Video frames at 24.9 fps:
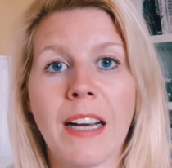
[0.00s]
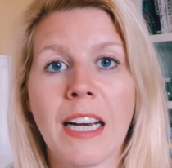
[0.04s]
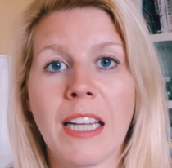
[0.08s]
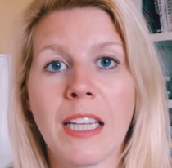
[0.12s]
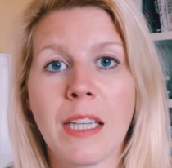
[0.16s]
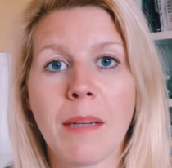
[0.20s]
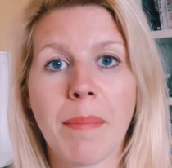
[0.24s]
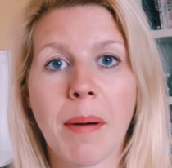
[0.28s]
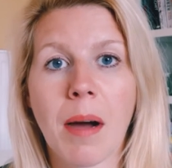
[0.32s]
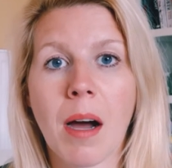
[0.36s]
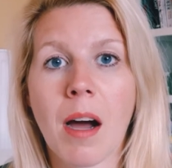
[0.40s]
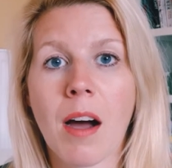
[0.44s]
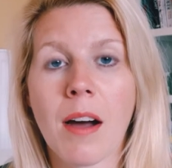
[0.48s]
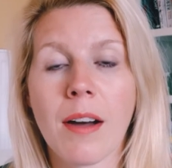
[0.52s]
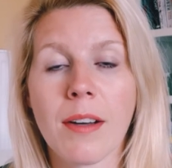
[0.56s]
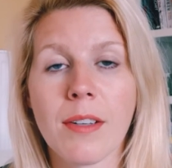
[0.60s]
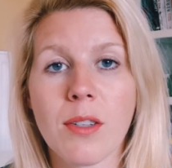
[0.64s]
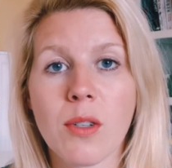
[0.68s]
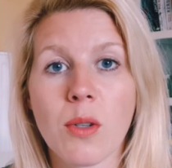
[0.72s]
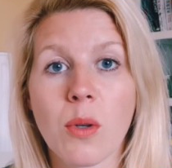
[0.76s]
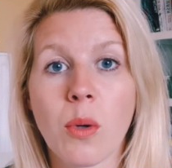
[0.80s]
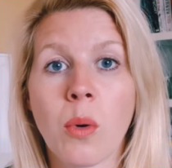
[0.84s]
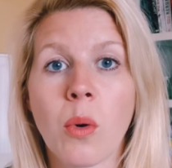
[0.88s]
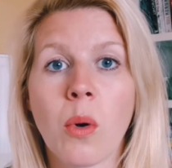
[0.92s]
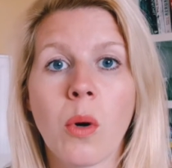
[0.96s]
in the
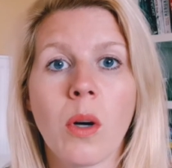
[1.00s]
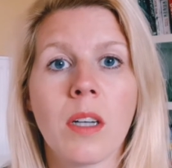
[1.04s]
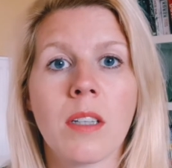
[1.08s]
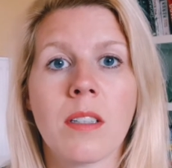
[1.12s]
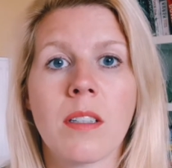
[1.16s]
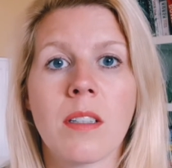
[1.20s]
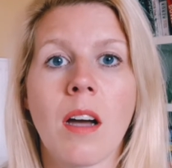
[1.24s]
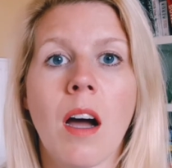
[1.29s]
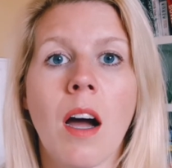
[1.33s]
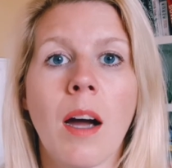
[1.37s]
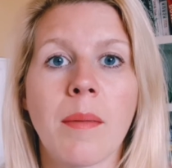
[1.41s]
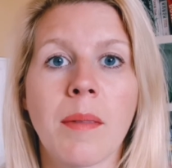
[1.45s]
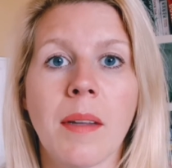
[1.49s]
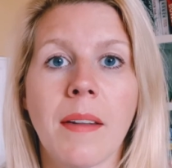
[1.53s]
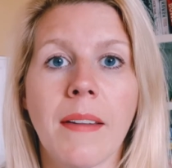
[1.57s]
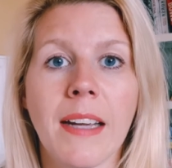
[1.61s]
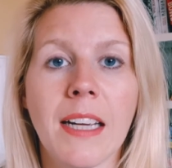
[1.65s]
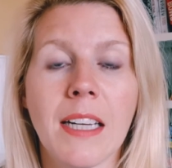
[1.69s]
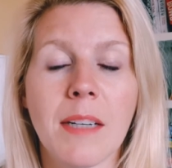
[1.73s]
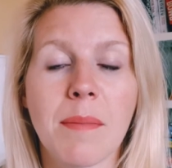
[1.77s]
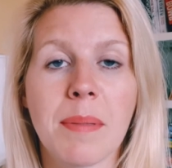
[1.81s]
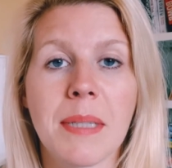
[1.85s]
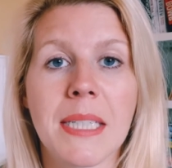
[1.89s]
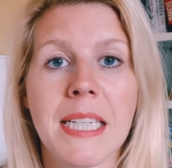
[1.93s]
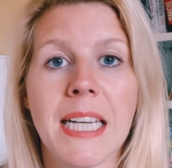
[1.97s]
past or a time that
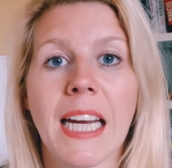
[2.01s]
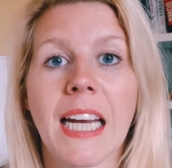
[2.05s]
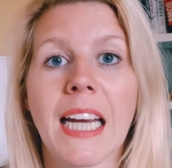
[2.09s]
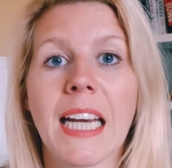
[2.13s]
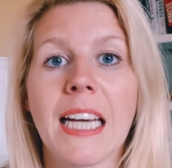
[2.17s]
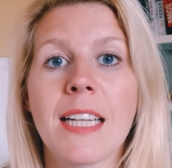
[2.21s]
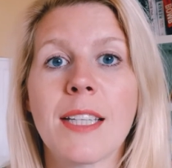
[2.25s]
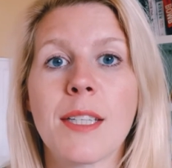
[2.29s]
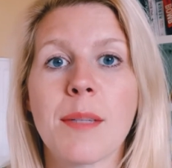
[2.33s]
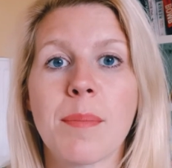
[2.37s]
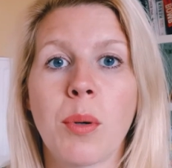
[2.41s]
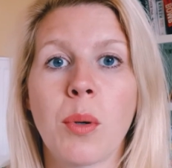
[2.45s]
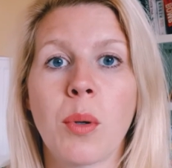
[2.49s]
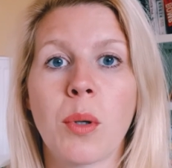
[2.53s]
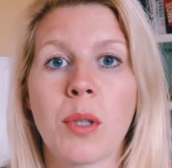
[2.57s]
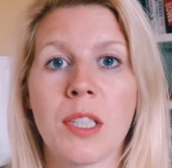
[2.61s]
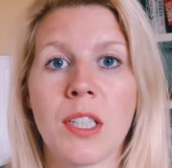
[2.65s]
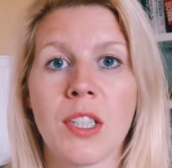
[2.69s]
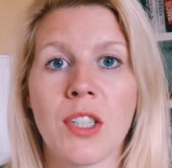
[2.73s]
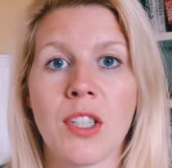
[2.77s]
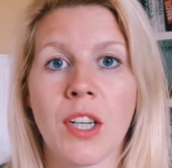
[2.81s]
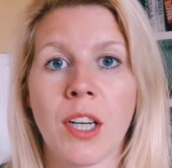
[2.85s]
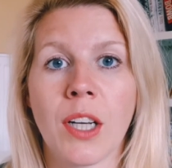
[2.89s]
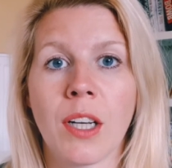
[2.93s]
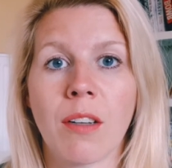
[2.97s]
they particularly
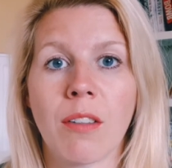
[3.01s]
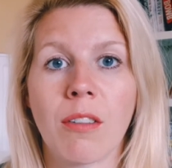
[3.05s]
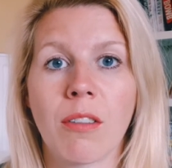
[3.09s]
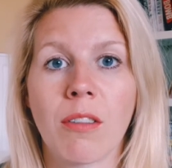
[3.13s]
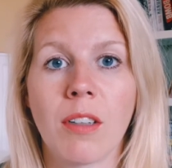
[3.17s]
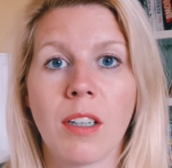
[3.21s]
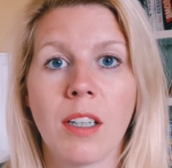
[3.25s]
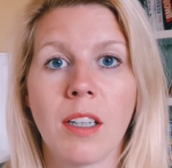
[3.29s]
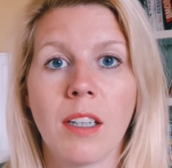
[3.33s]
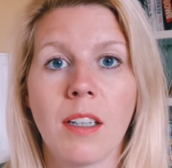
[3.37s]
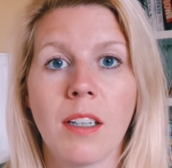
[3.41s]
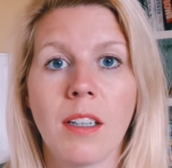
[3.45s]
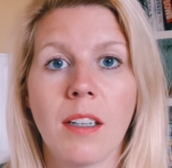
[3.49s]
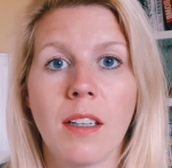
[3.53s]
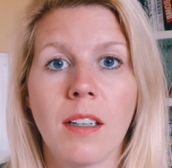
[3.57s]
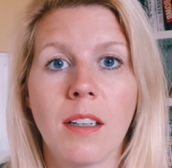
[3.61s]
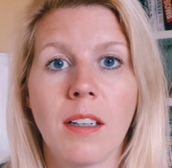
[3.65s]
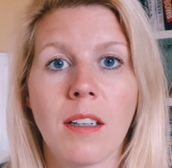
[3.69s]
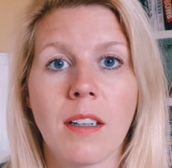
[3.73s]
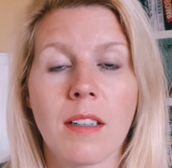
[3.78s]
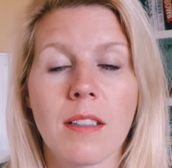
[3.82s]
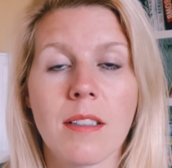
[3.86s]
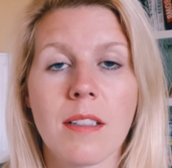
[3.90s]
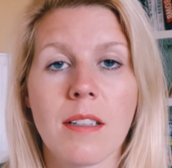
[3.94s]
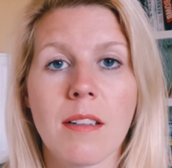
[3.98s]
supported you.
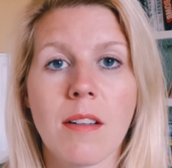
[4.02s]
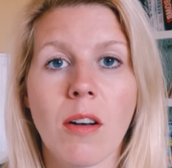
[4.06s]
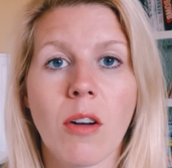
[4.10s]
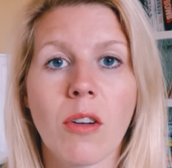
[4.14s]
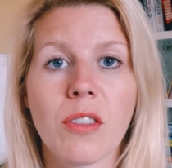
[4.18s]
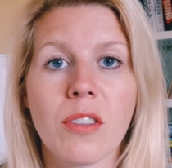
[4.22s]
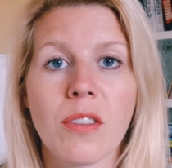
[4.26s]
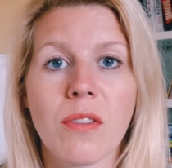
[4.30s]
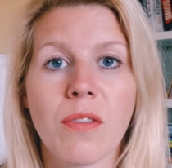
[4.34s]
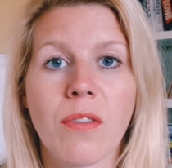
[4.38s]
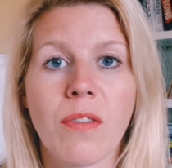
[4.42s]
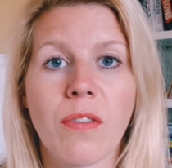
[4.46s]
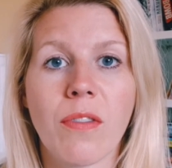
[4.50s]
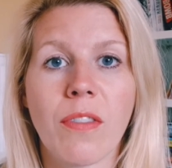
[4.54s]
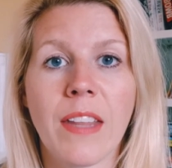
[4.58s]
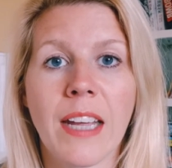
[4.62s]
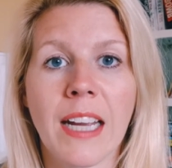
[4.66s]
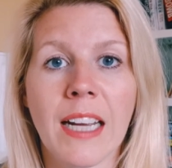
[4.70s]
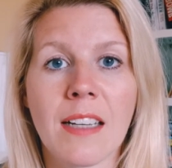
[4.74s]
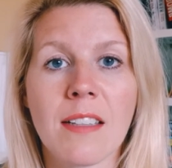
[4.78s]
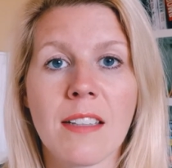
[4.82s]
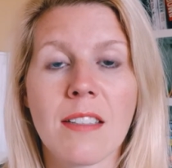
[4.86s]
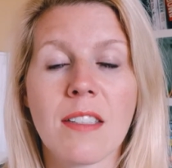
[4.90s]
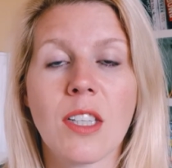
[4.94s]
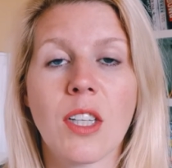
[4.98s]
So there's lots of
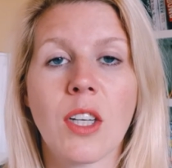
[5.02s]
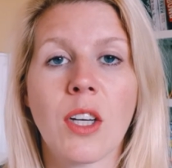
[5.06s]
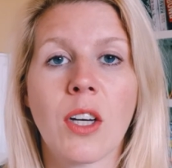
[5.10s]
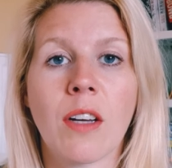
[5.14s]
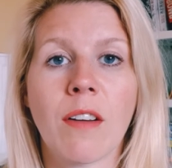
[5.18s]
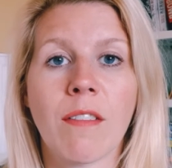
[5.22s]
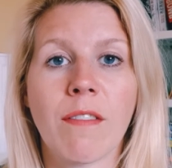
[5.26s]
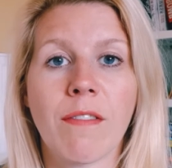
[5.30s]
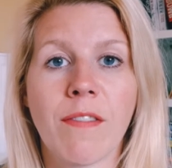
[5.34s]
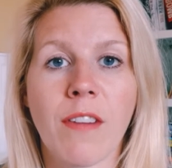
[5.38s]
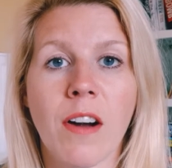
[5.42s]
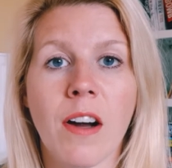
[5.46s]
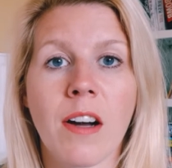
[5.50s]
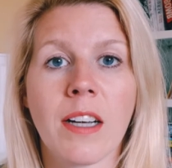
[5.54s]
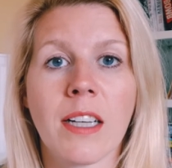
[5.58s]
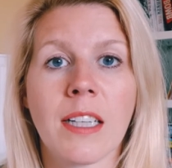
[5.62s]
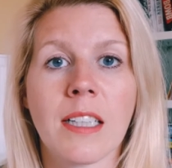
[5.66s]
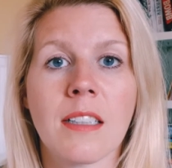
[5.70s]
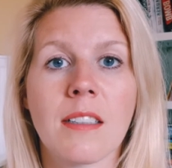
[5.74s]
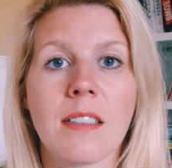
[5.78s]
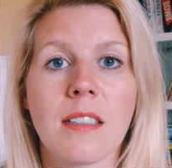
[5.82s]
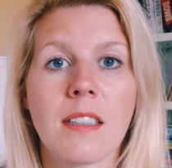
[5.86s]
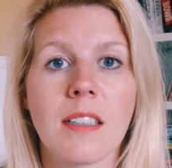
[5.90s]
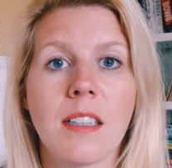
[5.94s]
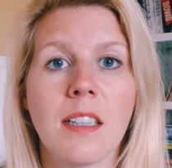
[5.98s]
things that you can
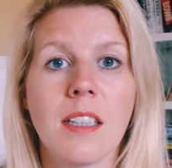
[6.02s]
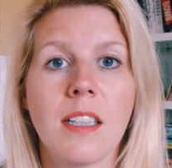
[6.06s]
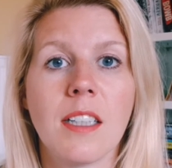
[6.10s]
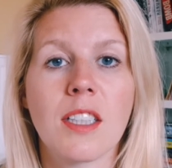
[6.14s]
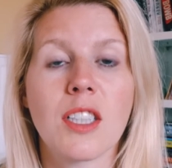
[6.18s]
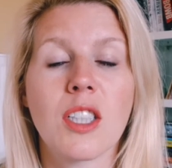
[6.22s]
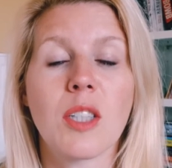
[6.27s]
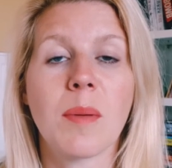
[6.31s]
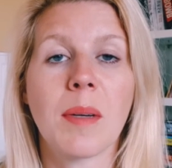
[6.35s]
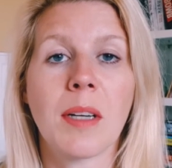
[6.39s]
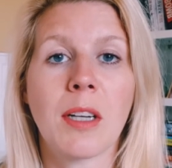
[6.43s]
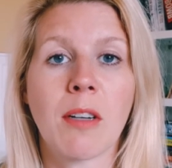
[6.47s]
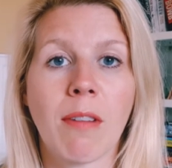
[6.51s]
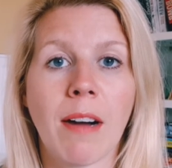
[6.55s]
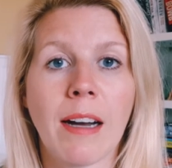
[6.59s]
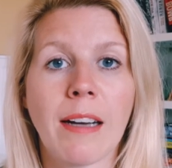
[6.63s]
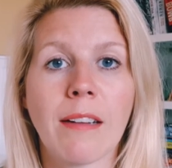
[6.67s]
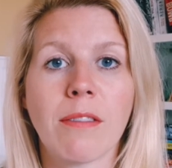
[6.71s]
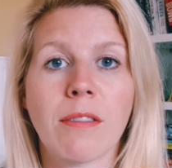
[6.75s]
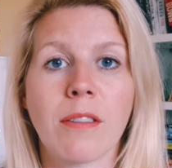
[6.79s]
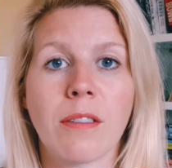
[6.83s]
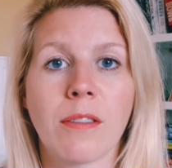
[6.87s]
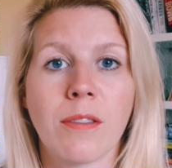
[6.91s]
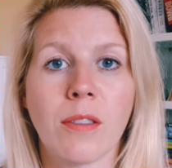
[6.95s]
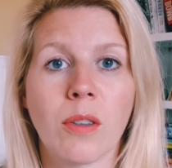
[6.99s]
find to be
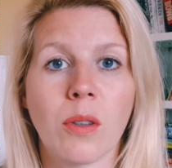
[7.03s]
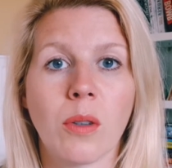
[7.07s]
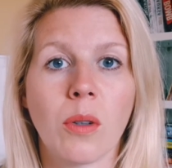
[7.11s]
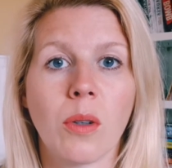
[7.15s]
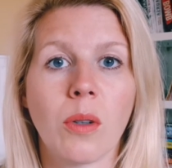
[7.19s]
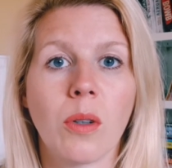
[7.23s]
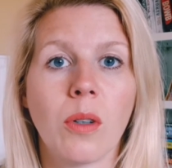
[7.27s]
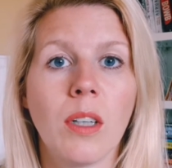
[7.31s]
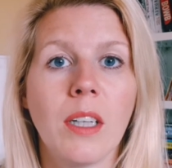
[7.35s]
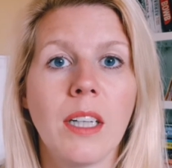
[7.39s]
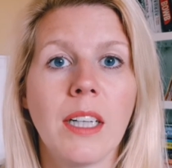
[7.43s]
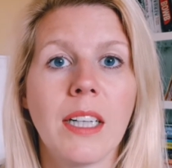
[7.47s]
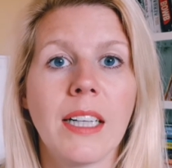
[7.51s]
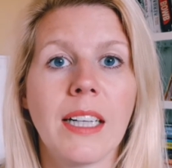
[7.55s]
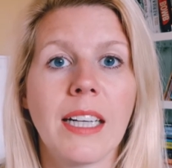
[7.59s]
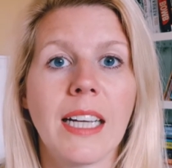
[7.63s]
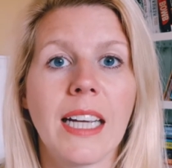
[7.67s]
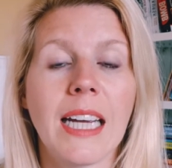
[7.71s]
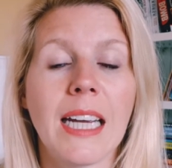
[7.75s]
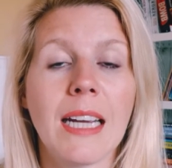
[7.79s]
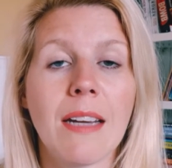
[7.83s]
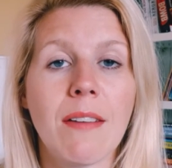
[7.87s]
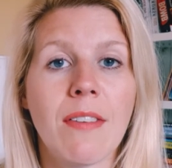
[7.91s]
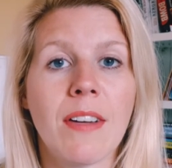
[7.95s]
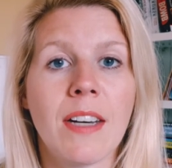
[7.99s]
grateful for,
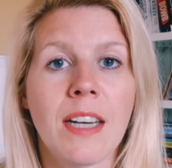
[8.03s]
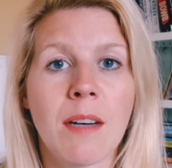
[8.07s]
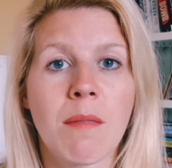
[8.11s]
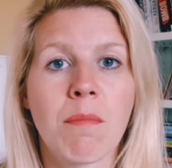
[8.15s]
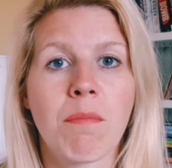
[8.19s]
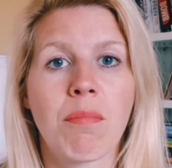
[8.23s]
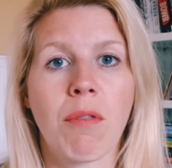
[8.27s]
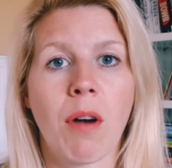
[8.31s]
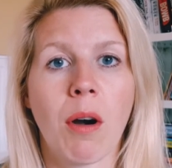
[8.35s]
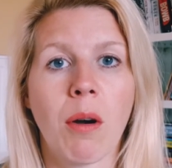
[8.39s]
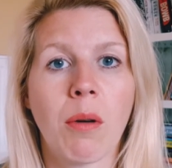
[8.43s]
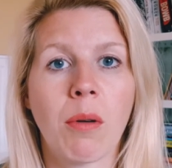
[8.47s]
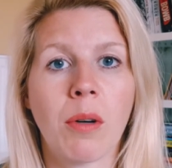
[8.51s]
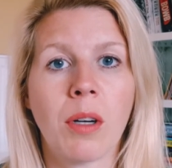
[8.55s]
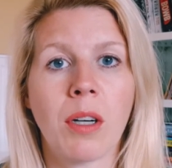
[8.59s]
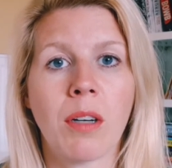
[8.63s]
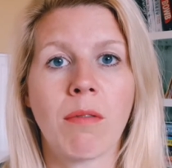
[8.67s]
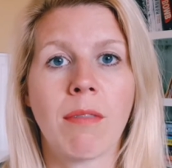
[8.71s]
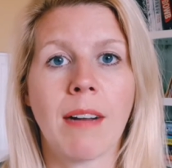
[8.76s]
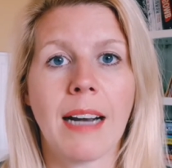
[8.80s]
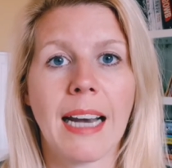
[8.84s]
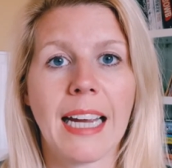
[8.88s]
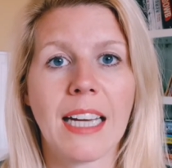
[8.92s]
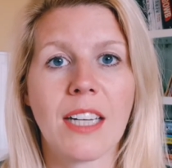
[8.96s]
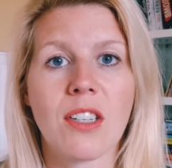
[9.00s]
even in broken
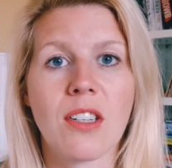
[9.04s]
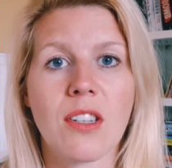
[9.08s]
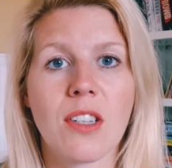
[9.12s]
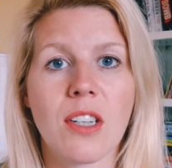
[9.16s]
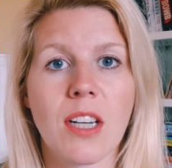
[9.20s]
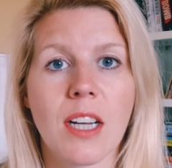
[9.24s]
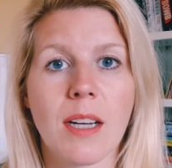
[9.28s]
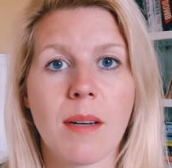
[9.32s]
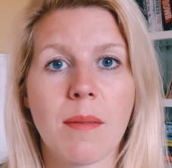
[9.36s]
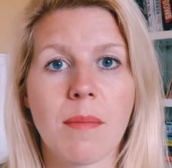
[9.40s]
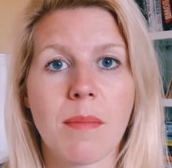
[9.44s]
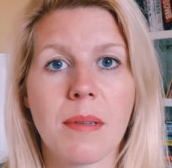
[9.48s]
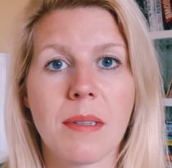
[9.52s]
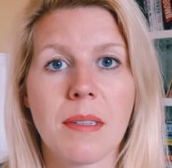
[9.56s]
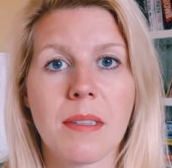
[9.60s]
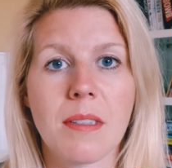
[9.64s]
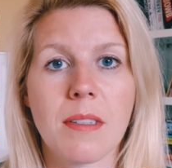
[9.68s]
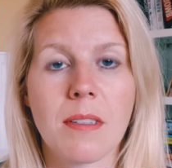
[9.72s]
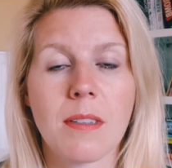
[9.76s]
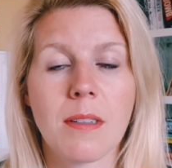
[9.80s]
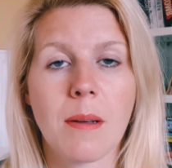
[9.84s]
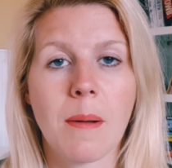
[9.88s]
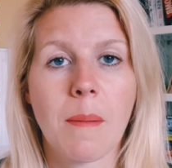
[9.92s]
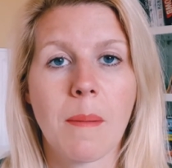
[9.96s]
relationships.